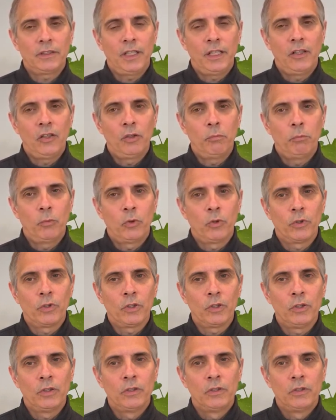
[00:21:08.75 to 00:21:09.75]
And the
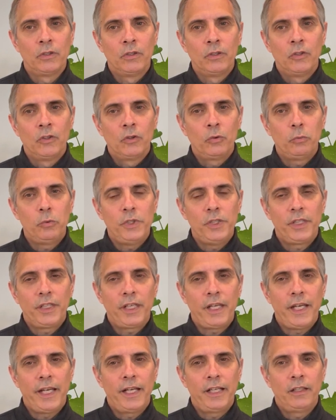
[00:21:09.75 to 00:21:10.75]
more we
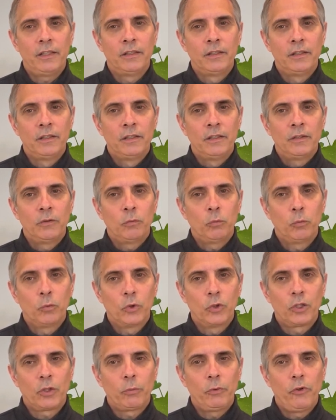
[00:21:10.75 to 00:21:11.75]
can
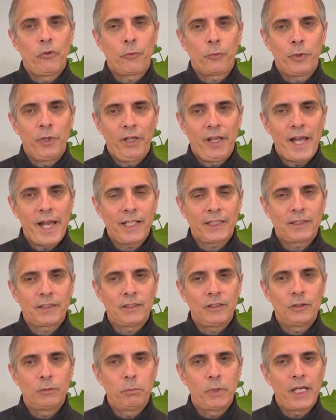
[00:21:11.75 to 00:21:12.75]
work with
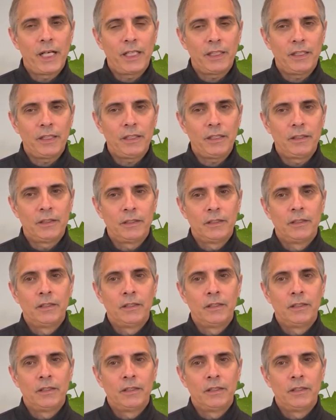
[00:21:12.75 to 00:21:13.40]
relaxing the body,